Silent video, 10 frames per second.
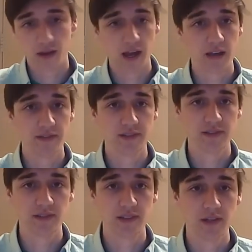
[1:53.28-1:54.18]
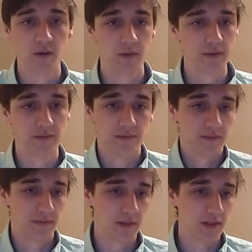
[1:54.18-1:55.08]
obviously no one
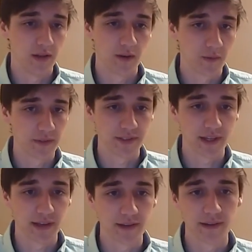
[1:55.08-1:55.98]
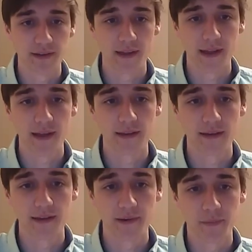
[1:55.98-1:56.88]
no one that and
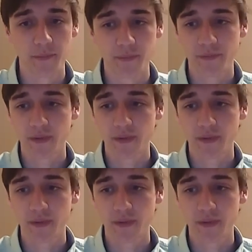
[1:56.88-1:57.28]
um,